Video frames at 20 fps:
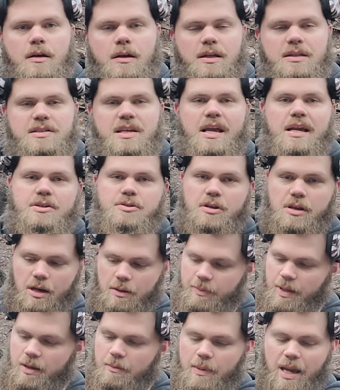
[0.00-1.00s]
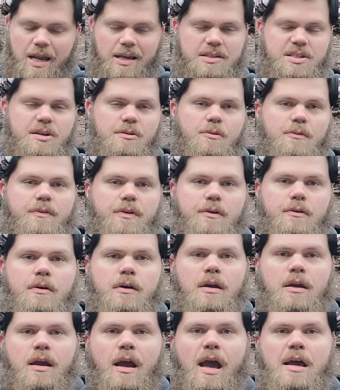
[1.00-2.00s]
It's actually going to be a magazine review.
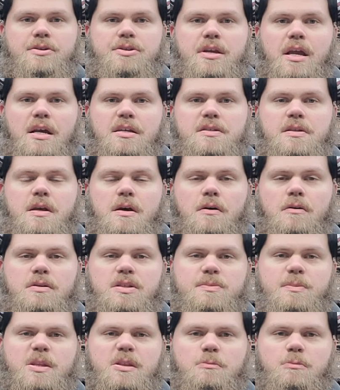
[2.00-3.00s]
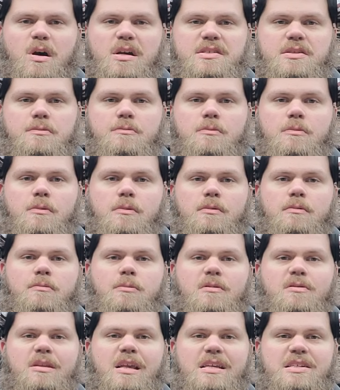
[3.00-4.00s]
As you guys know, Smith & Wesson
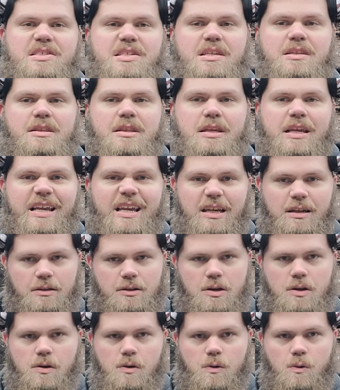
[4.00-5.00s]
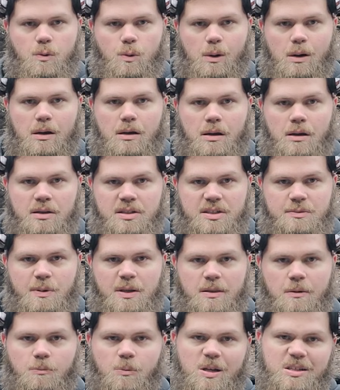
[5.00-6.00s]
released the new
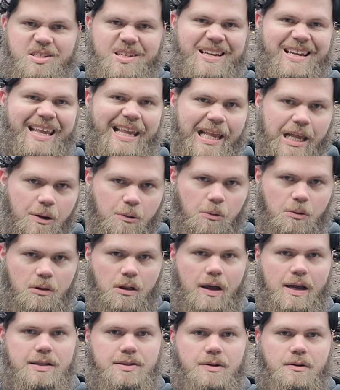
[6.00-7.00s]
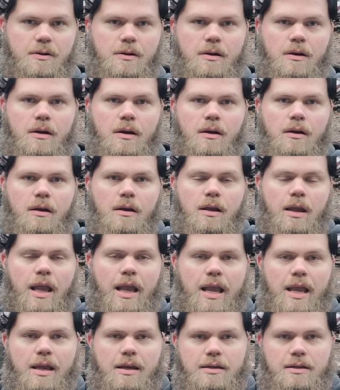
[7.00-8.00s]
Smith & Wesson Equalizer,
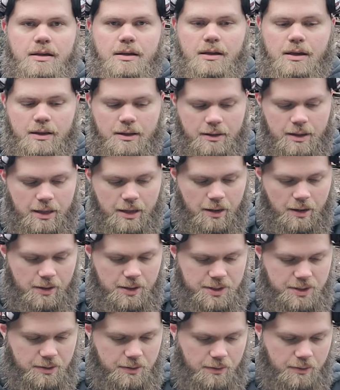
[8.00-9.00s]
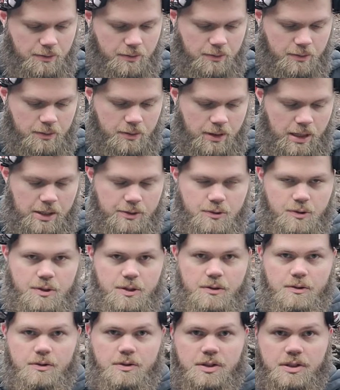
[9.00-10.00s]
and they also
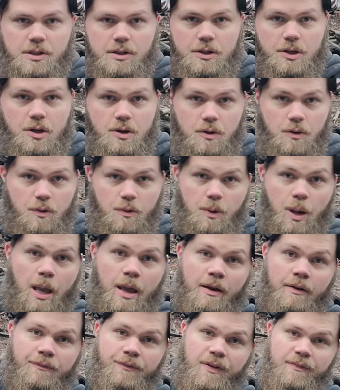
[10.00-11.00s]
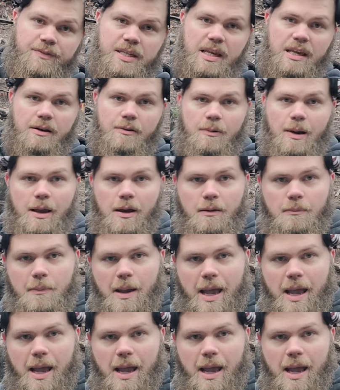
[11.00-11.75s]
introduced new 15-round